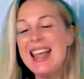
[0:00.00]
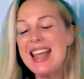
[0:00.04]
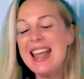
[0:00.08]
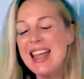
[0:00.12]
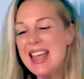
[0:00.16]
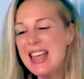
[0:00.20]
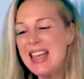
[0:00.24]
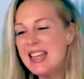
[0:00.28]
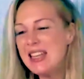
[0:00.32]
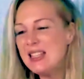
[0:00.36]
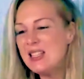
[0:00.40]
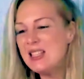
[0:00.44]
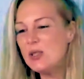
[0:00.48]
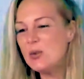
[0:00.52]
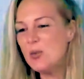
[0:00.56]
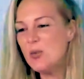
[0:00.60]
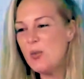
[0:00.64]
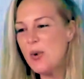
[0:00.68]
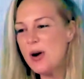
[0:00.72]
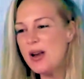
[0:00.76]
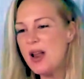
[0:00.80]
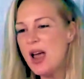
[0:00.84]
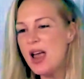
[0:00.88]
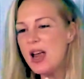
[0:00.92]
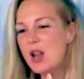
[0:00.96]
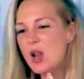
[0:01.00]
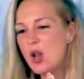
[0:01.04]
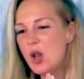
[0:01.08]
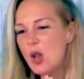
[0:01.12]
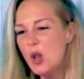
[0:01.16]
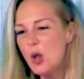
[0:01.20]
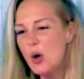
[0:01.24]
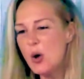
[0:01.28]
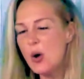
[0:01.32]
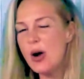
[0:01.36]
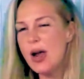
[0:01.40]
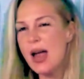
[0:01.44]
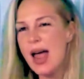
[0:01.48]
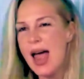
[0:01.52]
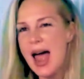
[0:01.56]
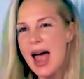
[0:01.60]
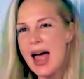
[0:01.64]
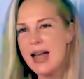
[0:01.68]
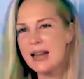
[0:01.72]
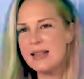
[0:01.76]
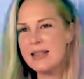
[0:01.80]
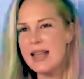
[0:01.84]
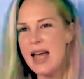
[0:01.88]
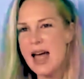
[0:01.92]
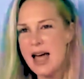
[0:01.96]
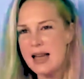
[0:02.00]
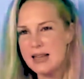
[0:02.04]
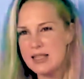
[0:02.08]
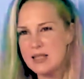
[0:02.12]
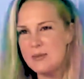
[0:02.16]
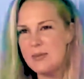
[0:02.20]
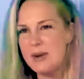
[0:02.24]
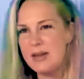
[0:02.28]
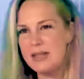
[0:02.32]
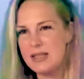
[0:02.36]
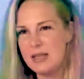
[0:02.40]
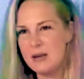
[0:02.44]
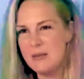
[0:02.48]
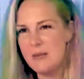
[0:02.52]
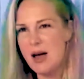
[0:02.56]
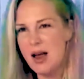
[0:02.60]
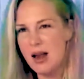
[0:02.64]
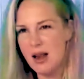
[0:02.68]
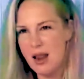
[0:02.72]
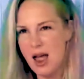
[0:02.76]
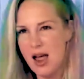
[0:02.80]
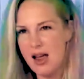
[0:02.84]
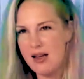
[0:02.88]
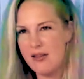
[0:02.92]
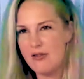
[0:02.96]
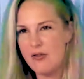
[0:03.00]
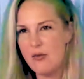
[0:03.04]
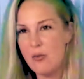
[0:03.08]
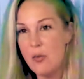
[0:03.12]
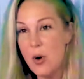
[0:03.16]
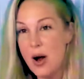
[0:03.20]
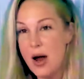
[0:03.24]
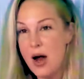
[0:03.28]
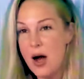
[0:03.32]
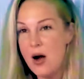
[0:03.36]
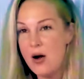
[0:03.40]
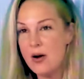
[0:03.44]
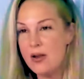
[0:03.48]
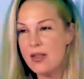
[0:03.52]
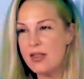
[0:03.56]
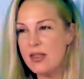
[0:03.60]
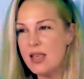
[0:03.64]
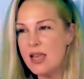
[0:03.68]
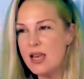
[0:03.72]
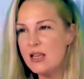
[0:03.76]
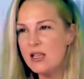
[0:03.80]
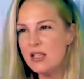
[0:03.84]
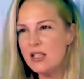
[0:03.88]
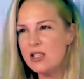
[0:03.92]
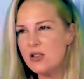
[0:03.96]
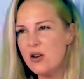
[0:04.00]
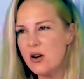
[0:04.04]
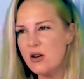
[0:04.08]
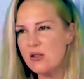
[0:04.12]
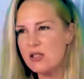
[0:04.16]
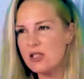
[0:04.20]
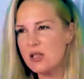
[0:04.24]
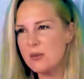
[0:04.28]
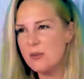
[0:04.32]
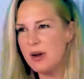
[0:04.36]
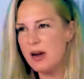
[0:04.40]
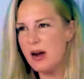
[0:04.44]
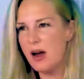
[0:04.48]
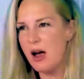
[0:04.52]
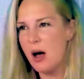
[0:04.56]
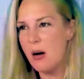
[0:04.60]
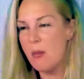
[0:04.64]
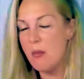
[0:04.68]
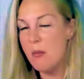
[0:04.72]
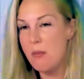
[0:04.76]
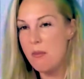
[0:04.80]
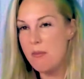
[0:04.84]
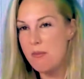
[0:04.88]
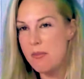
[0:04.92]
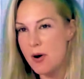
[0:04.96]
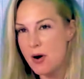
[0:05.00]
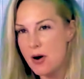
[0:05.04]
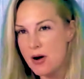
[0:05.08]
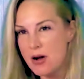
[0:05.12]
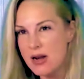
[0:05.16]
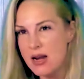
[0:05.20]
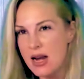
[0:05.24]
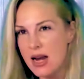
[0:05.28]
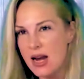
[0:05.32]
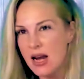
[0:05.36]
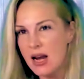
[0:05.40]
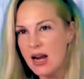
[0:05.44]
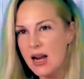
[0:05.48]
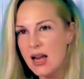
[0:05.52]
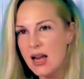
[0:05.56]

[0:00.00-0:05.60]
is when I look at aspects in my life where things start to become burdening,